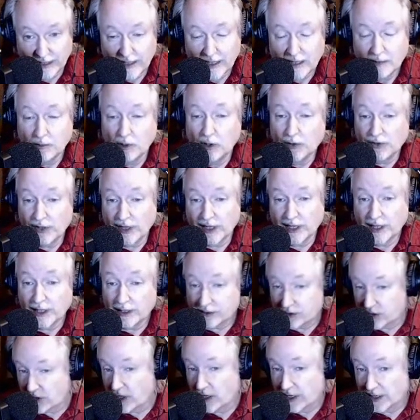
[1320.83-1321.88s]
both in
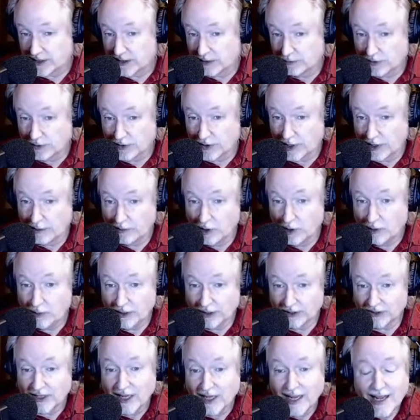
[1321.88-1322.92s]
electronics and with
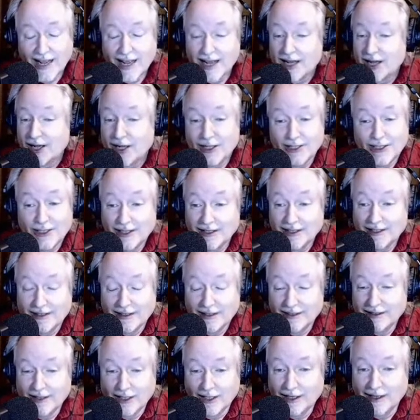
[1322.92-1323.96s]
automobiles.
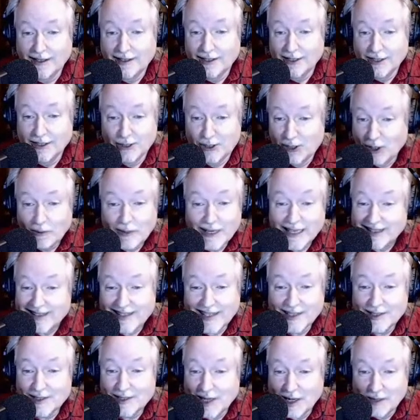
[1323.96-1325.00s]
Germany at
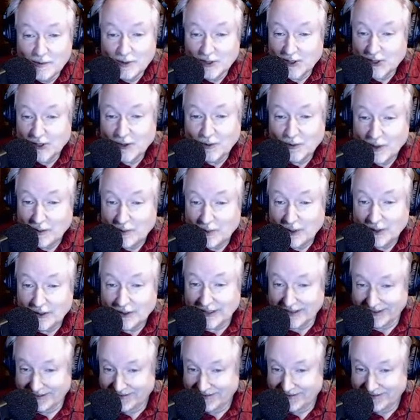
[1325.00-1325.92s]
that time was still rebuilding.